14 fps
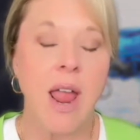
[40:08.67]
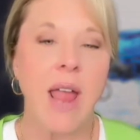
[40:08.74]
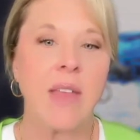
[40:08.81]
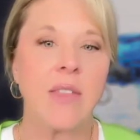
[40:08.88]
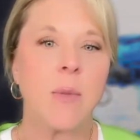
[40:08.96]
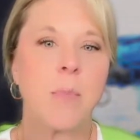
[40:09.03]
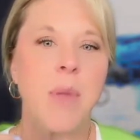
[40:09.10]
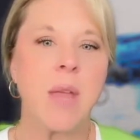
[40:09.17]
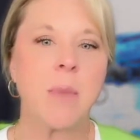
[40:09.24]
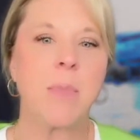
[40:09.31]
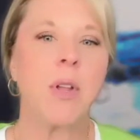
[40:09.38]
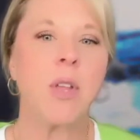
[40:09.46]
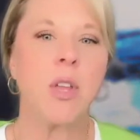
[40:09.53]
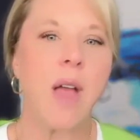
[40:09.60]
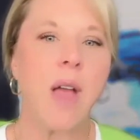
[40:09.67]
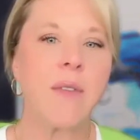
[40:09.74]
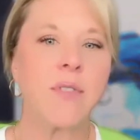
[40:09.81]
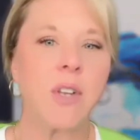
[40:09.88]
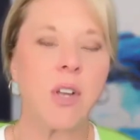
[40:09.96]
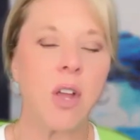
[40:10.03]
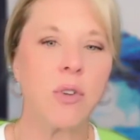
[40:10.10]
and the people you
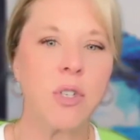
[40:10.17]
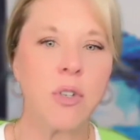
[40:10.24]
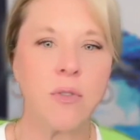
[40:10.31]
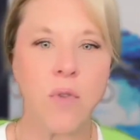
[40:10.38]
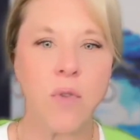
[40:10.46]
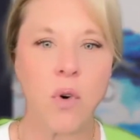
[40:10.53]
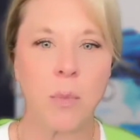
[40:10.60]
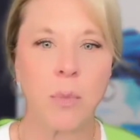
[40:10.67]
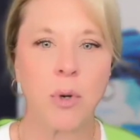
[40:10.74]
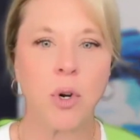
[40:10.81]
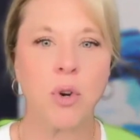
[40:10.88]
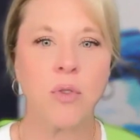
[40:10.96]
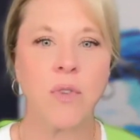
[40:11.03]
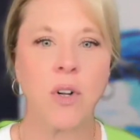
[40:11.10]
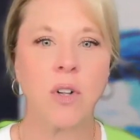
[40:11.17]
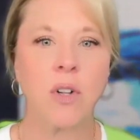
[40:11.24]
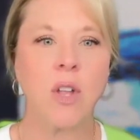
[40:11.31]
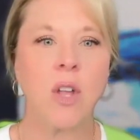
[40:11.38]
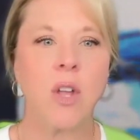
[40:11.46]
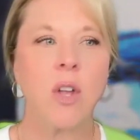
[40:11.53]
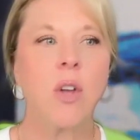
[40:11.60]
have to go to for
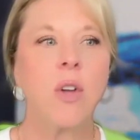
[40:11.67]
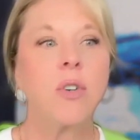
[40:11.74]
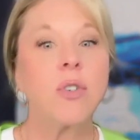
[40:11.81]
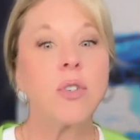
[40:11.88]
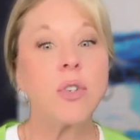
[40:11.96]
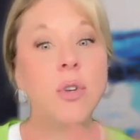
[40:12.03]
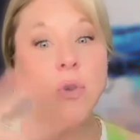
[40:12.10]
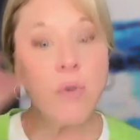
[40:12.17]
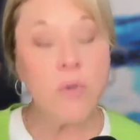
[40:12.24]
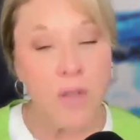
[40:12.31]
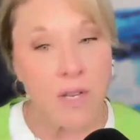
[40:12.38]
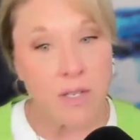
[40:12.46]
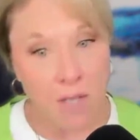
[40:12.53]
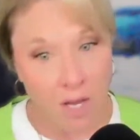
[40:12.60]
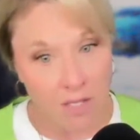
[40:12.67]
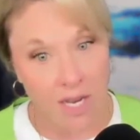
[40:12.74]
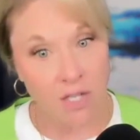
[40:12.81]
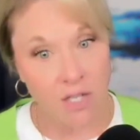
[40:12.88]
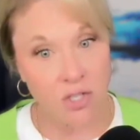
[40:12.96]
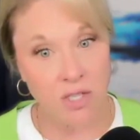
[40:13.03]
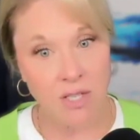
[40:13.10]
approval to these
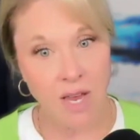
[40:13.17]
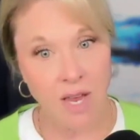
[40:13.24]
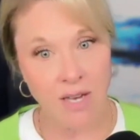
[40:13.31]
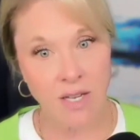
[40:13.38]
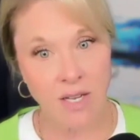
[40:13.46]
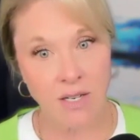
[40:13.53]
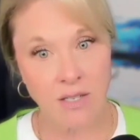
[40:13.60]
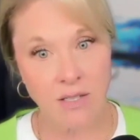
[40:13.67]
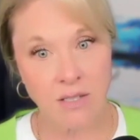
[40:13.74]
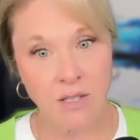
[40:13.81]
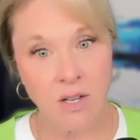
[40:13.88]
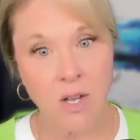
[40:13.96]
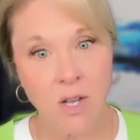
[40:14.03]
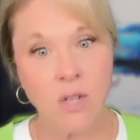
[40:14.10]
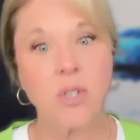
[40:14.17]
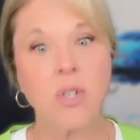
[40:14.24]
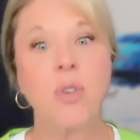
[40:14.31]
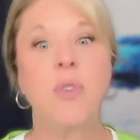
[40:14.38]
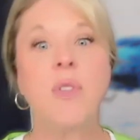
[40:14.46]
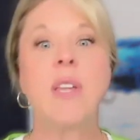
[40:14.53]
audacious ideas, to